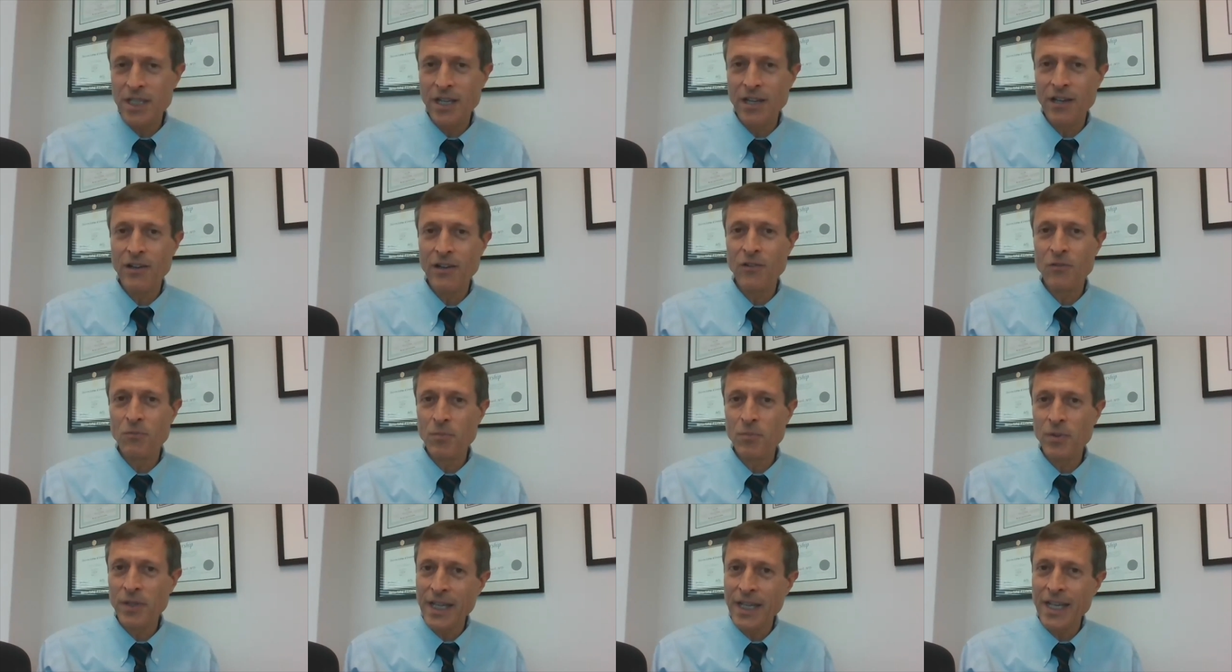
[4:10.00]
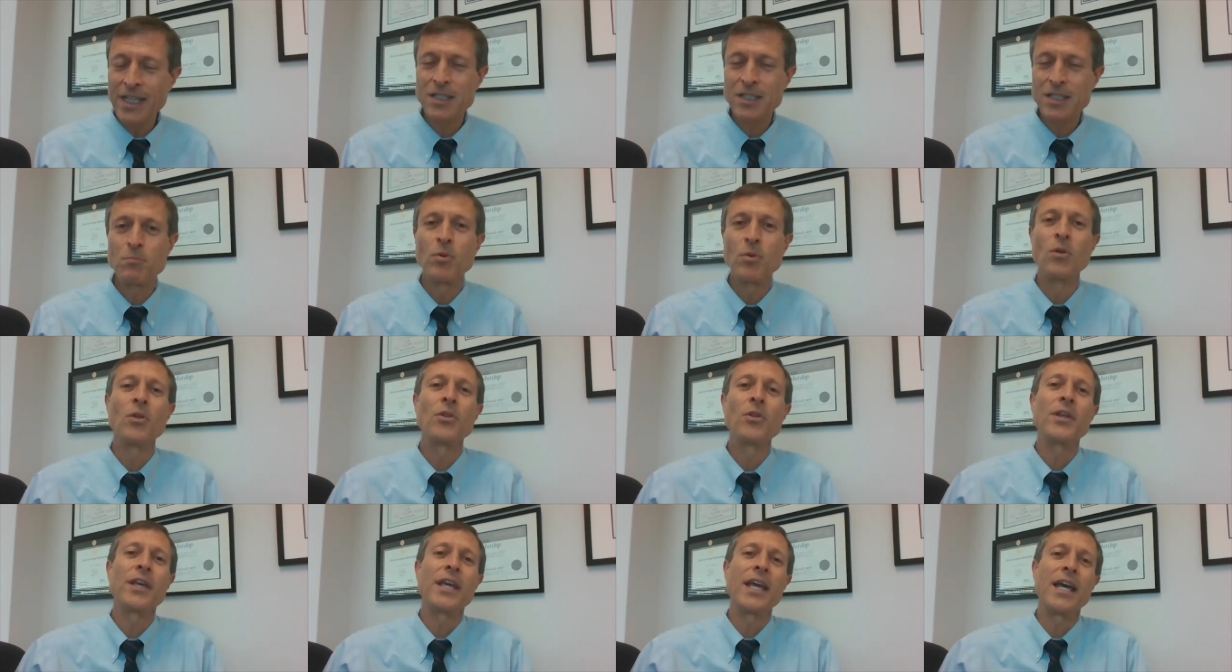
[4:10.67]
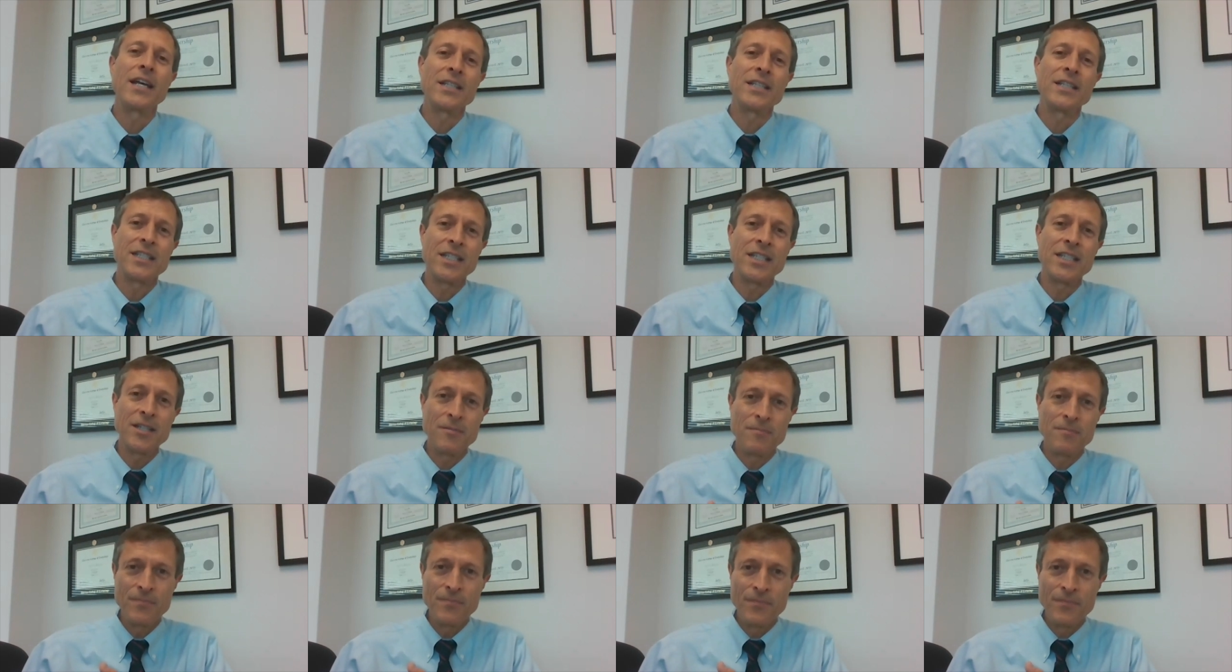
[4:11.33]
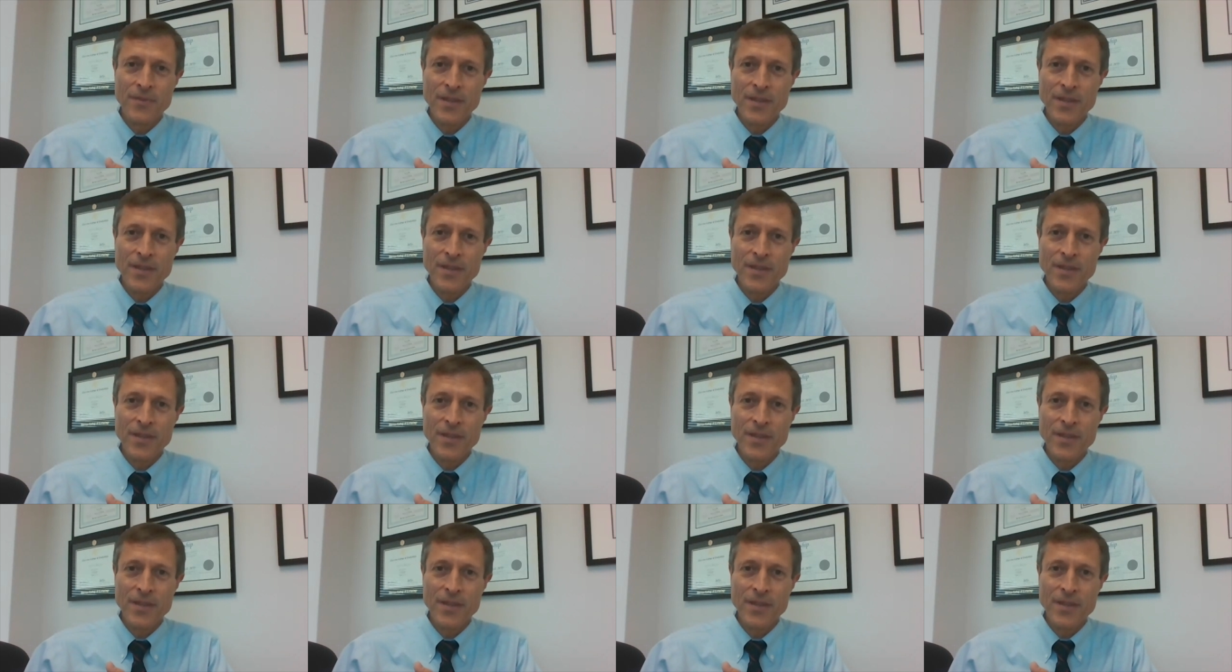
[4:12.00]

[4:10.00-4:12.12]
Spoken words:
of plants pull the calcium